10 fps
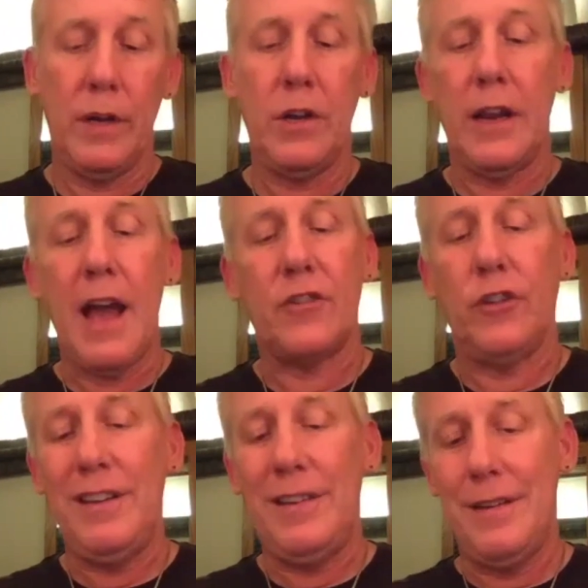where you could
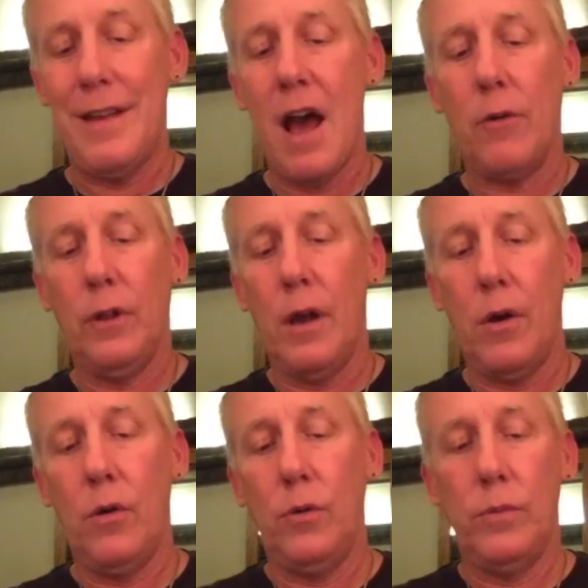actually
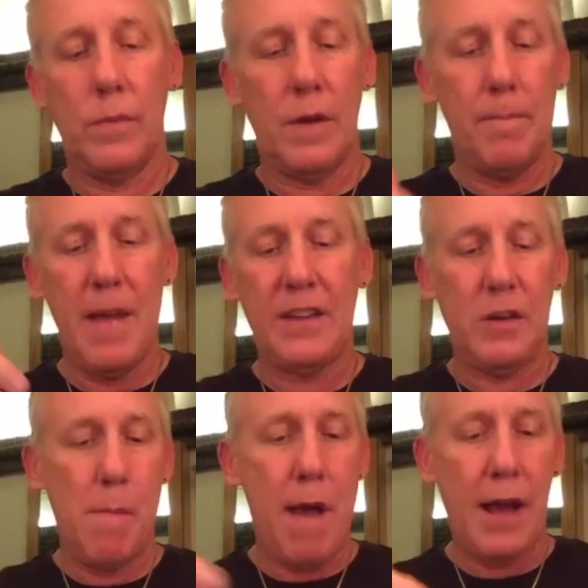download,
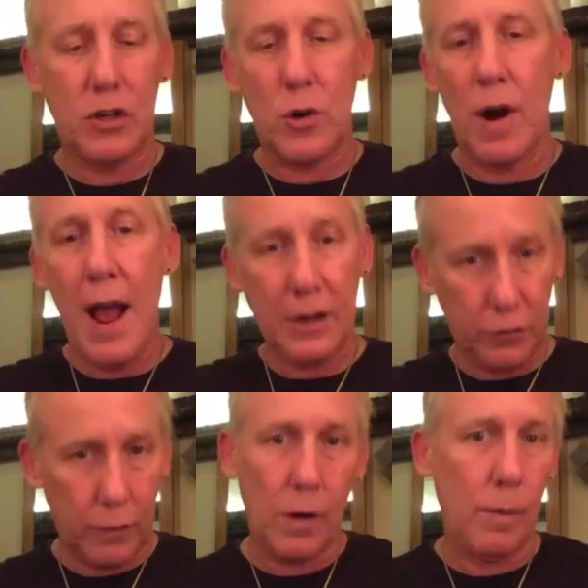mix and match
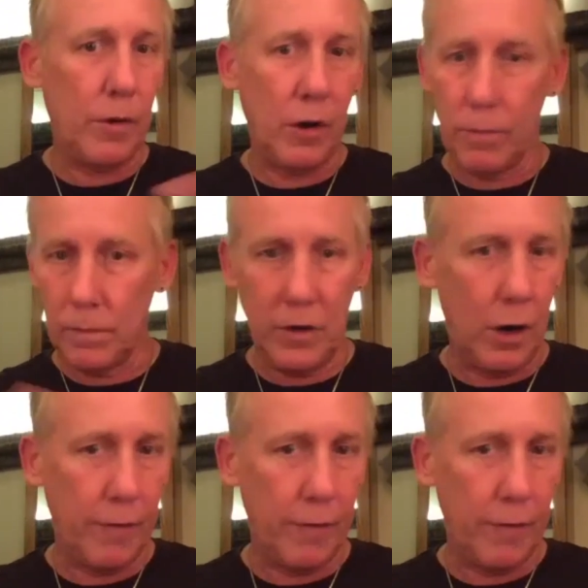tracks from your,